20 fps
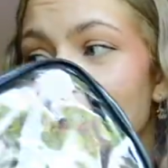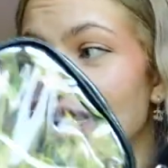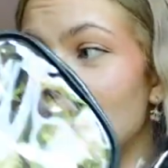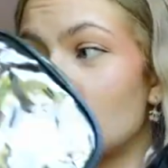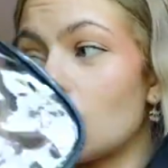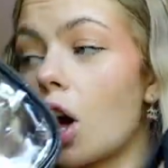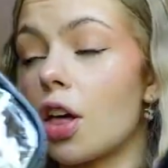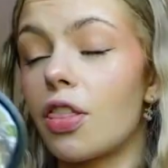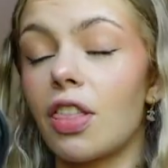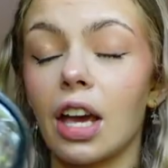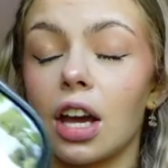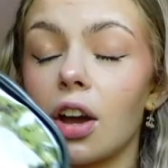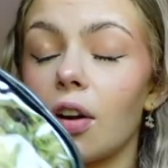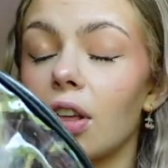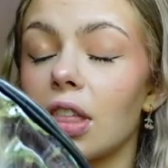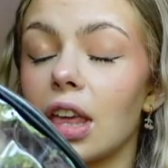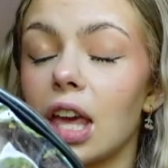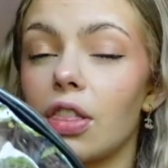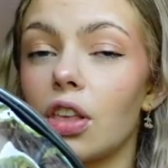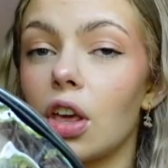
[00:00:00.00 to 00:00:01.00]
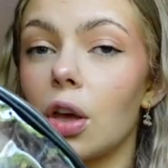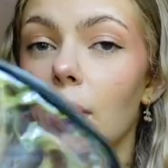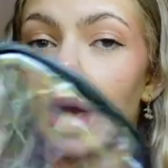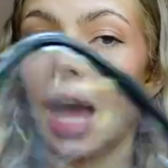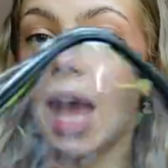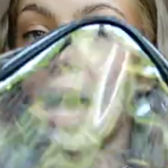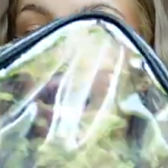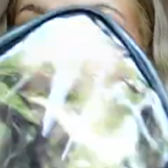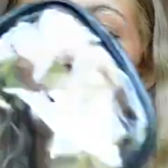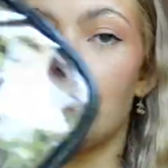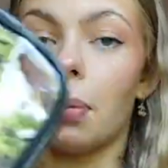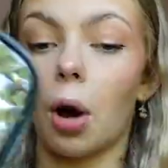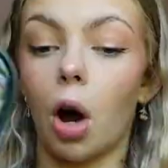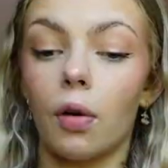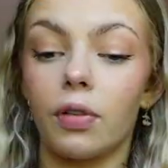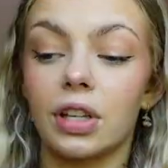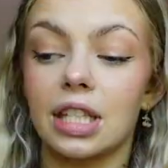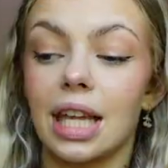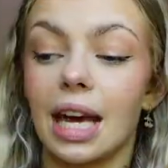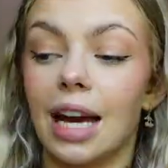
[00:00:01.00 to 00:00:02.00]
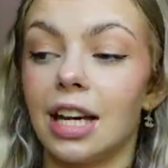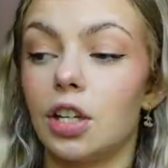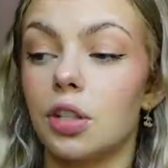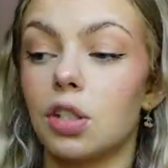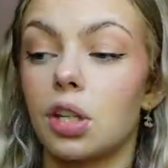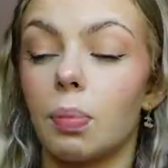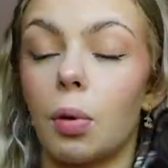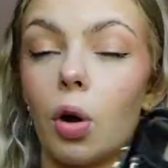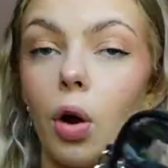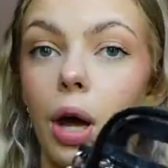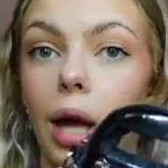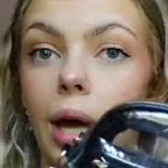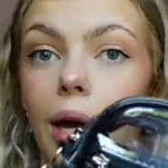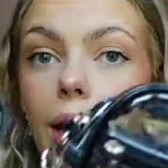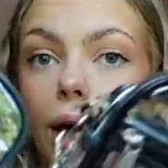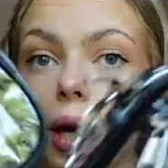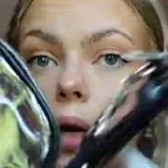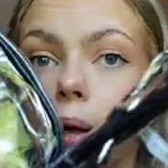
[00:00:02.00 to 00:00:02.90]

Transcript: is not a thing currently in the UK, but obviously I do support it.